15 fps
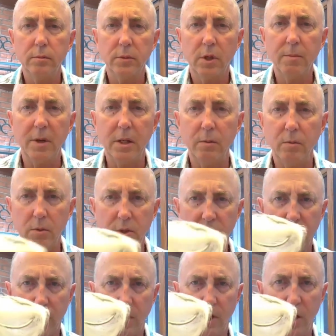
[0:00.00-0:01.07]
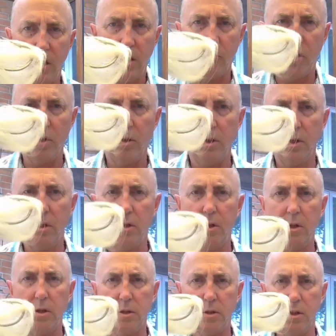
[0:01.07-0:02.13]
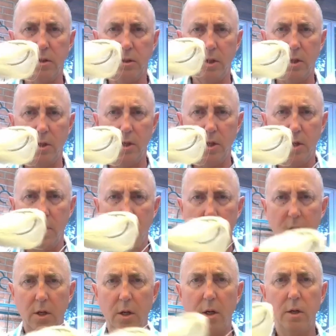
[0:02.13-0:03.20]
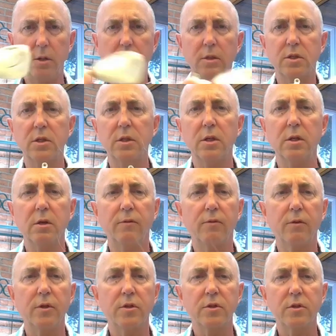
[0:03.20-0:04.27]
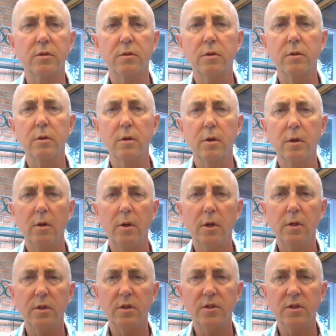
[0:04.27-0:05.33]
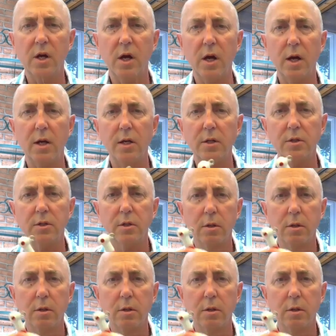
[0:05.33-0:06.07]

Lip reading: Come on, where's the camera? There it is. Okay. You can see the difference in the size.